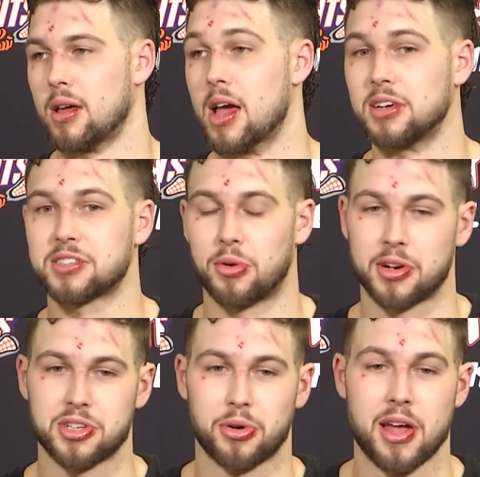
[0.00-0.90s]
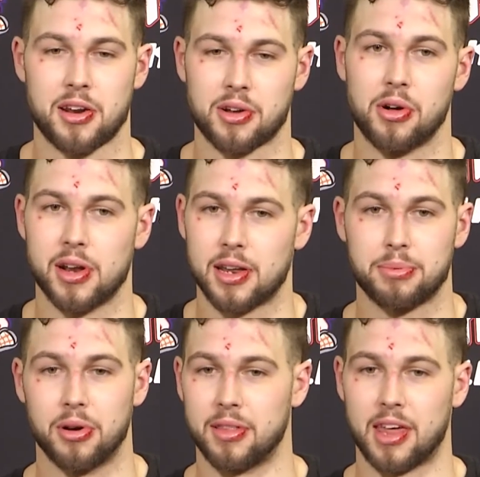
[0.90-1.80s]
Yeah, scoring a shorthanded goal at any
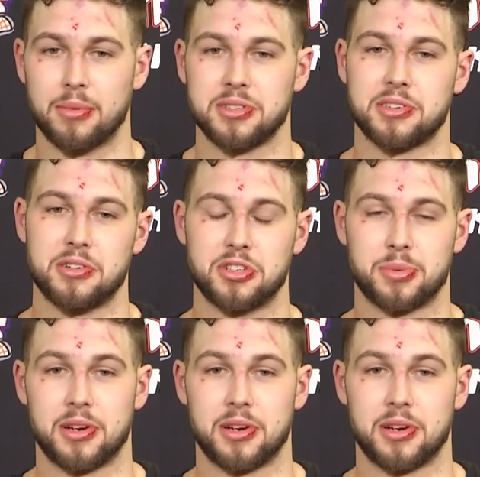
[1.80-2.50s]
point in the game is huge,